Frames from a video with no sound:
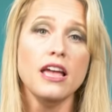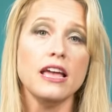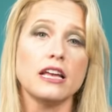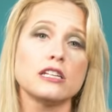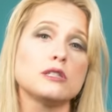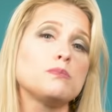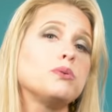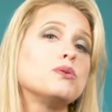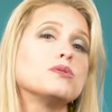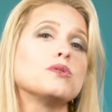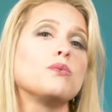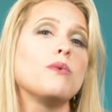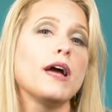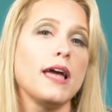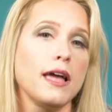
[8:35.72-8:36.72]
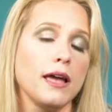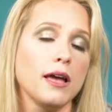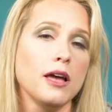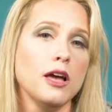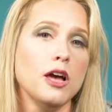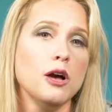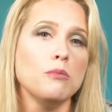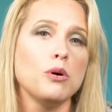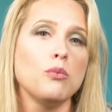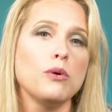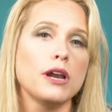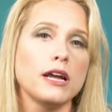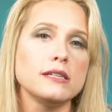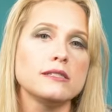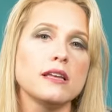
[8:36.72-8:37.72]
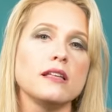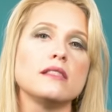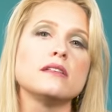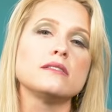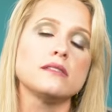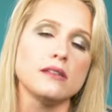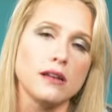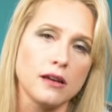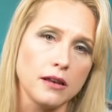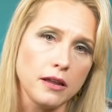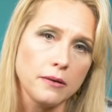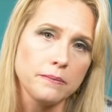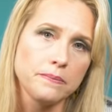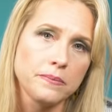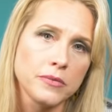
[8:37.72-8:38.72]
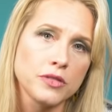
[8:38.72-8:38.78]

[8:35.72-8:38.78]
It gets pulled away. But when I say, listen, honey,